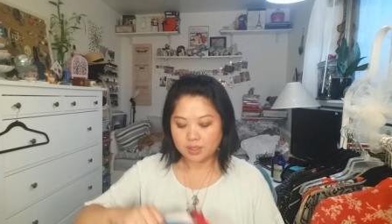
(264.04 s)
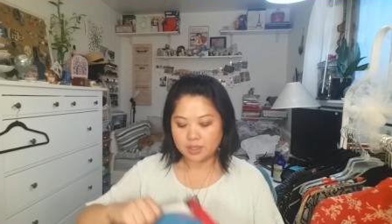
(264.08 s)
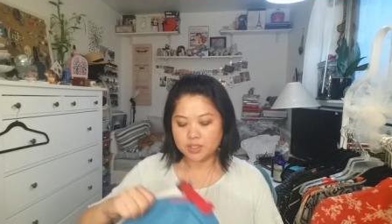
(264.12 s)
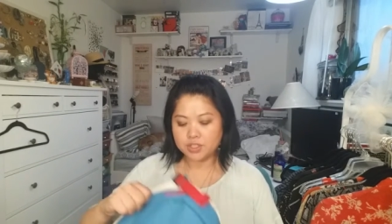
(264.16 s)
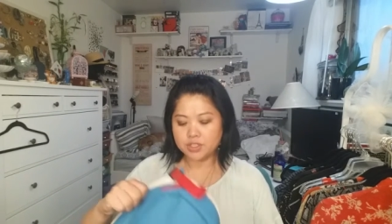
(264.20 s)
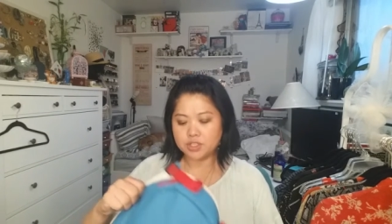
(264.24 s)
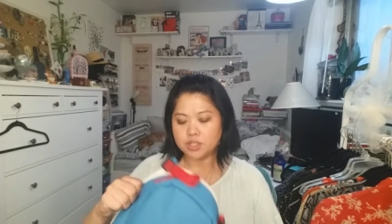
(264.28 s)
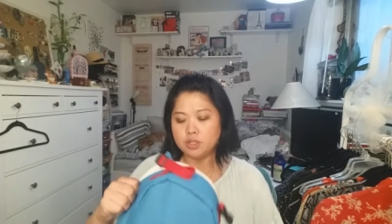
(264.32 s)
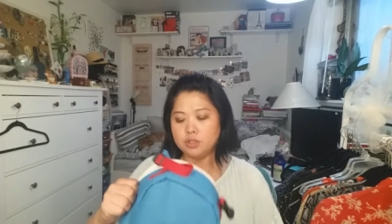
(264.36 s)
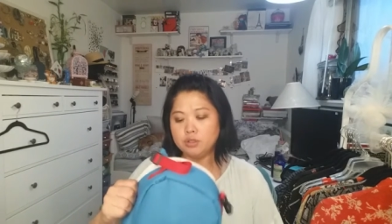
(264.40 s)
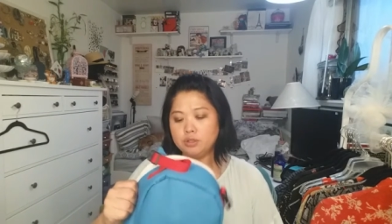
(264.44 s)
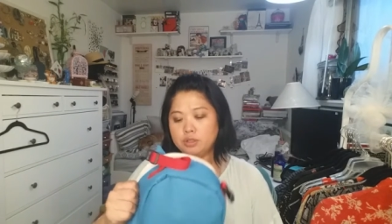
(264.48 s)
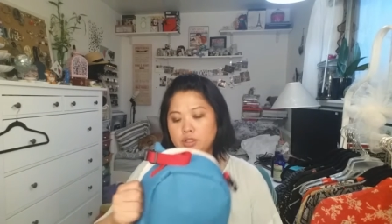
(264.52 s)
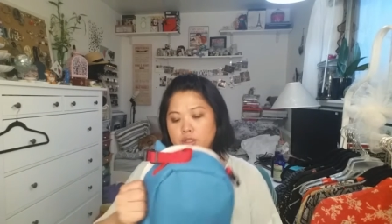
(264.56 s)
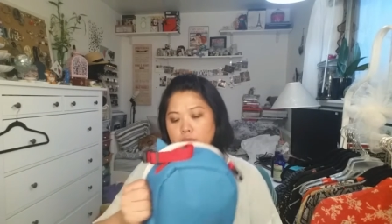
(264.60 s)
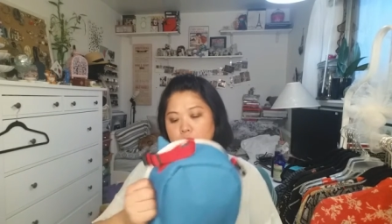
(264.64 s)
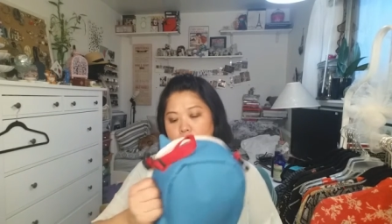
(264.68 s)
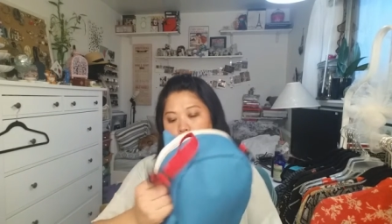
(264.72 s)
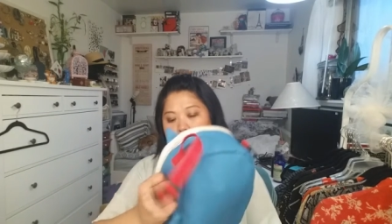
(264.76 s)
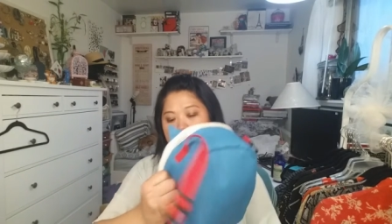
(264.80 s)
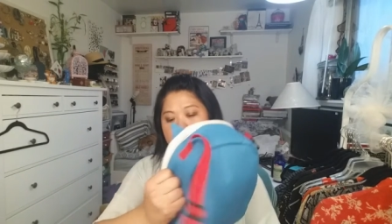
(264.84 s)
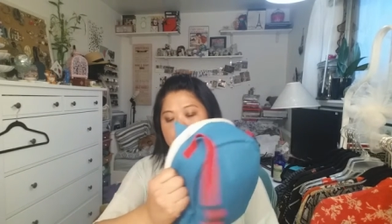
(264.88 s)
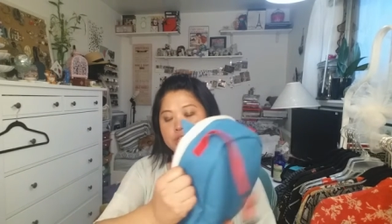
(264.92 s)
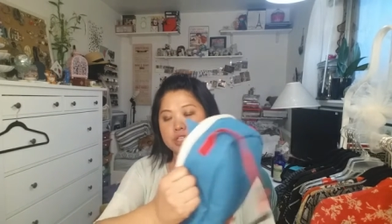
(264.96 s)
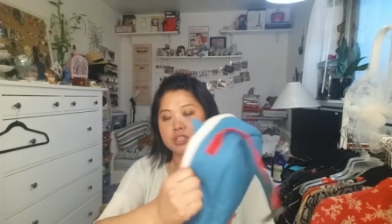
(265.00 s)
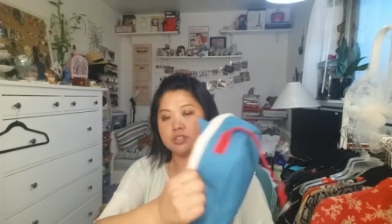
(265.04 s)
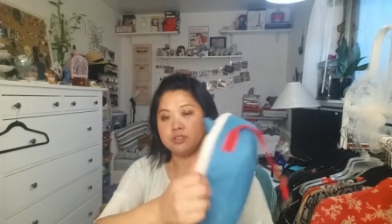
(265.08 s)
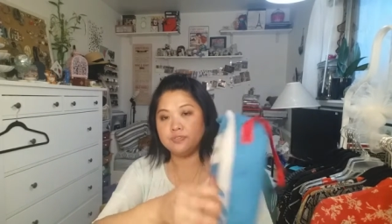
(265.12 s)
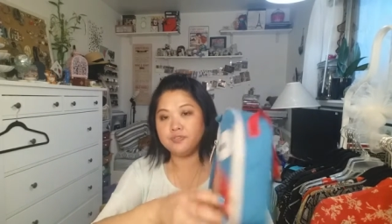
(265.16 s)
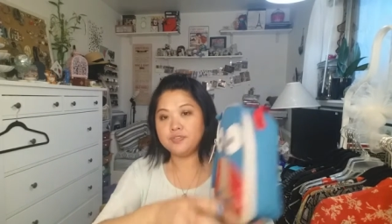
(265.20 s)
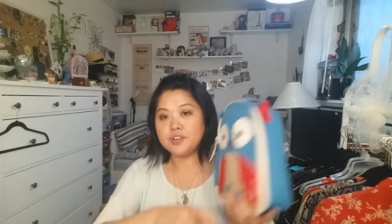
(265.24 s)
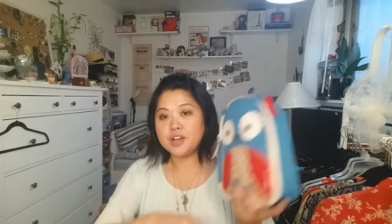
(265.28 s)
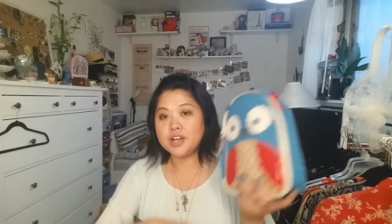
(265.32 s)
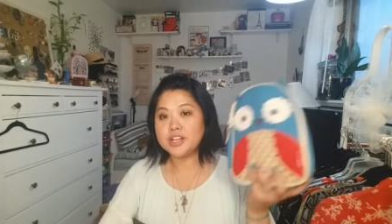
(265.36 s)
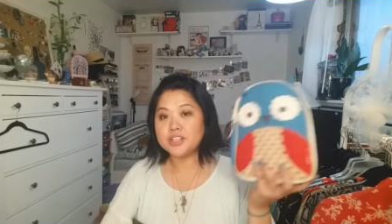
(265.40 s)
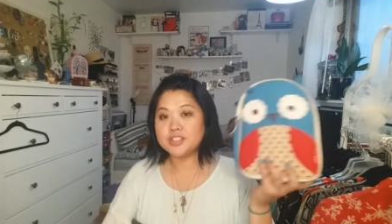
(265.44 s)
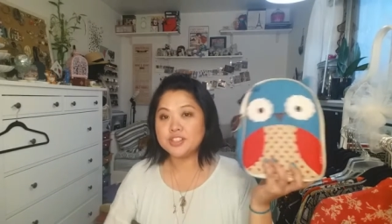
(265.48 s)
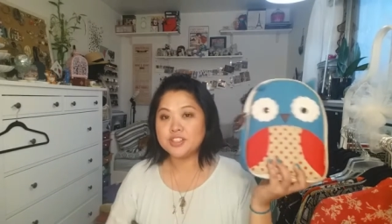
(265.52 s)
So let me show you this
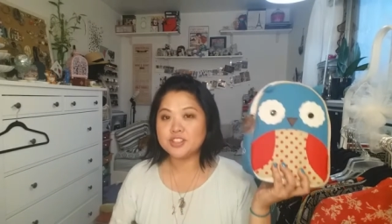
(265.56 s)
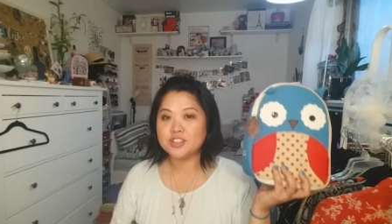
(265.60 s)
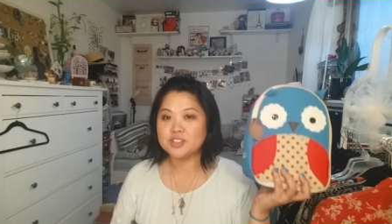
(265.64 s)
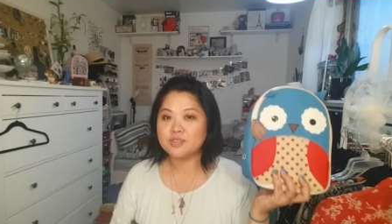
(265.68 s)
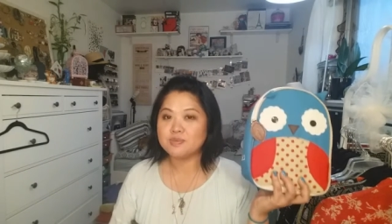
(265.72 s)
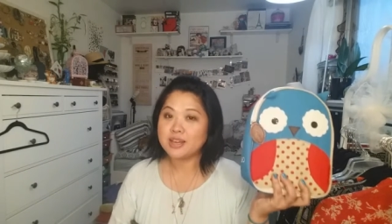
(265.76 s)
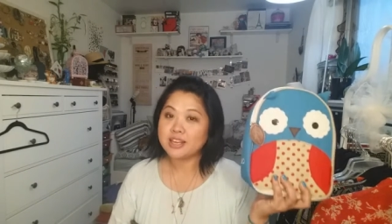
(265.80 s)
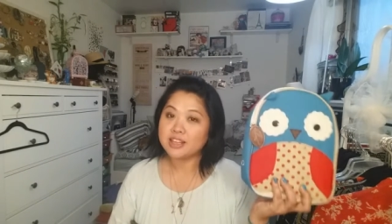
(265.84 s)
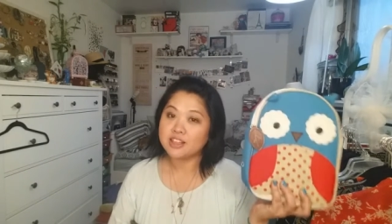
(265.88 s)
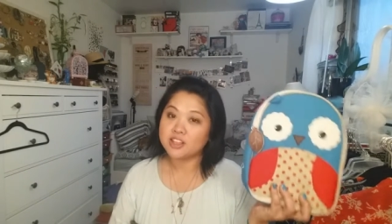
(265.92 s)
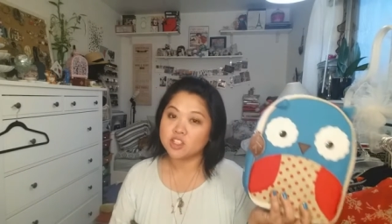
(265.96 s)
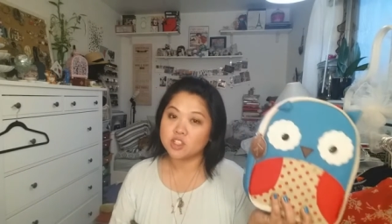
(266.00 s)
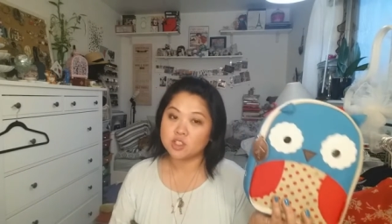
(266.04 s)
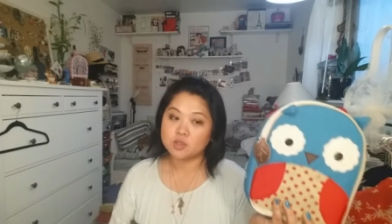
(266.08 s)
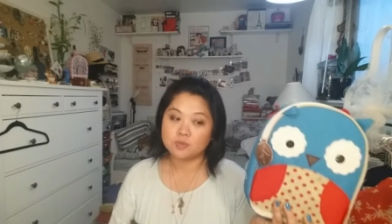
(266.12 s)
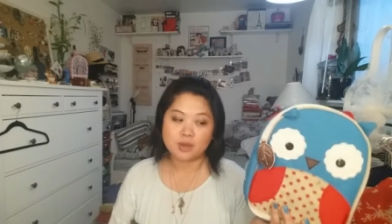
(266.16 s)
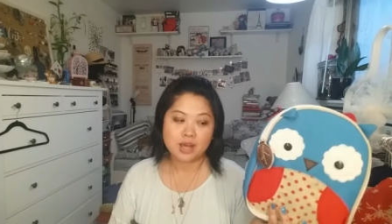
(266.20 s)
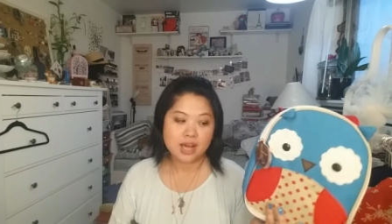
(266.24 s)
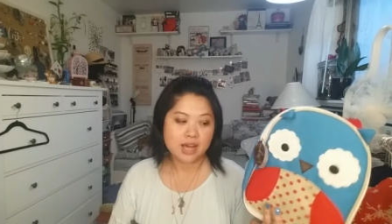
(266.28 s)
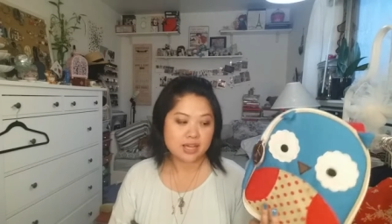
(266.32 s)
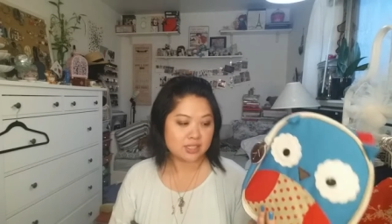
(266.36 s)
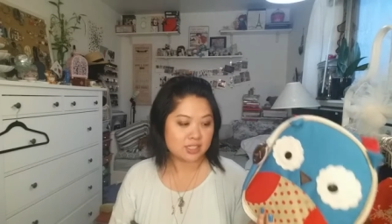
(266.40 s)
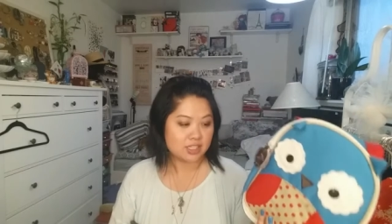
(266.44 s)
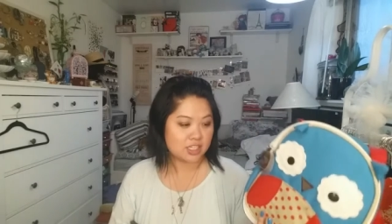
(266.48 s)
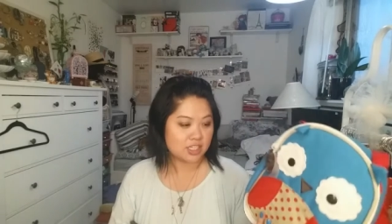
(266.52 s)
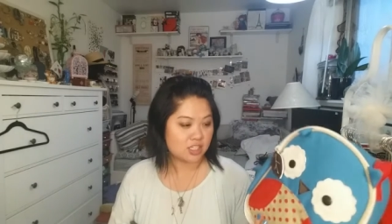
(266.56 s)
first. This is my lunchbox.